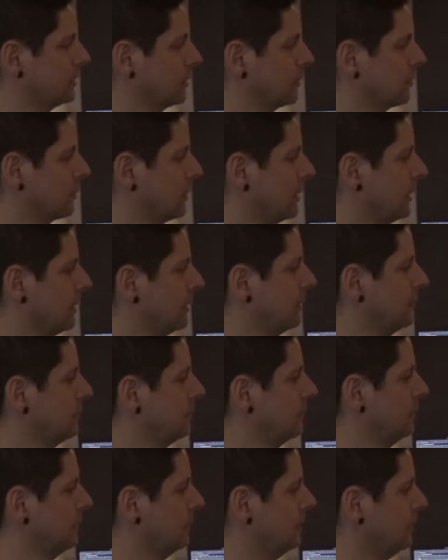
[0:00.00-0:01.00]
to
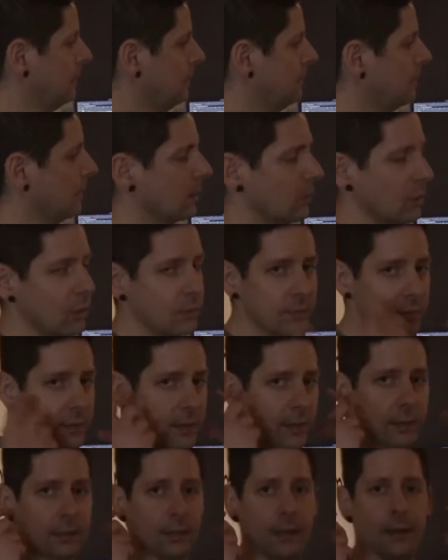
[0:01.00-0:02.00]
run our
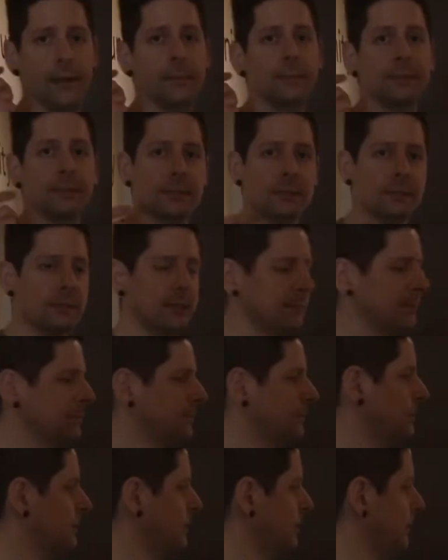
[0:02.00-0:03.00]
over-ear comm
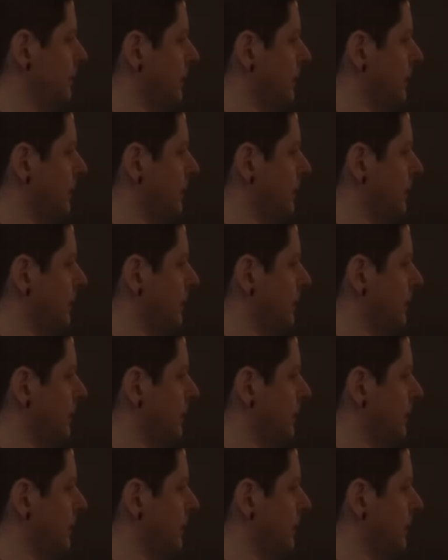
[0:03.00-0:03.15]
systems